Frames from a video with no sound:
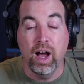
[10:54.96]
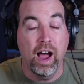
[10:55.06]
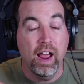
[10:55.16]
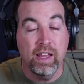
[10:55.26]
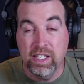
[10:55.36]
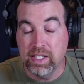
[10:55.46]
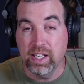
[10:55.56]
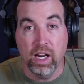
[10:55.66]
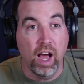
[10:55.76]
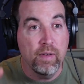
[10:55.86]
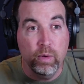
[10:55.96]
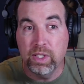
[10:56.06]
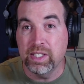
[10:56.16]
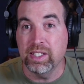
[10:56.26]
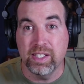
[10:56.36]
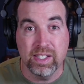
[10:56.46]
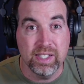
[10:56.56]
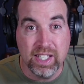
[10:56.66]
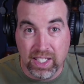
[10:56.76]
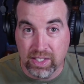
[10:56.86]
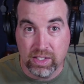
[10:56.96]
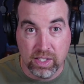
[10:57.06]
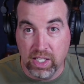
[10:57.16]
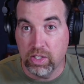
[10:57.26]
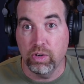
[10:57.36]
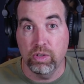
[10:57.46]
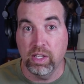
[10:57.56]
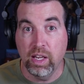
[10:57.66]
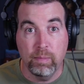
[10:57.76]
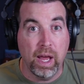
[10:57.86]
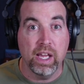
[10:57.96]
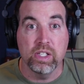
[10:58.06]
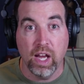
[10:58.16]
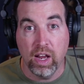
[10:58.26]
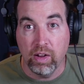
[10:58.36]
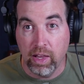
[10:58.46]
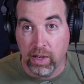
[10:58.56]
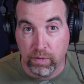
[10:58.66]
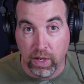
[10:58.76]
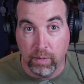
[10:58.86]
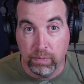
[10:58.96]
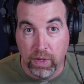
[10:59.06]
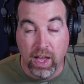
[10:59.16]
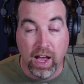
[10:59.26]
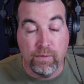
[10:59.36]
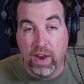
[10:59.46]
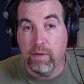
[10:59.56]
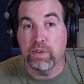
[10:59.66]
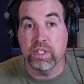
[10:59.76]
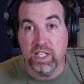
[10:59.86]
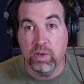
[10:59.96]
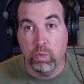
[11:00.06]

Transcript: he said, I've only seen 6 sea turtles in my entire lifetime. I've never seen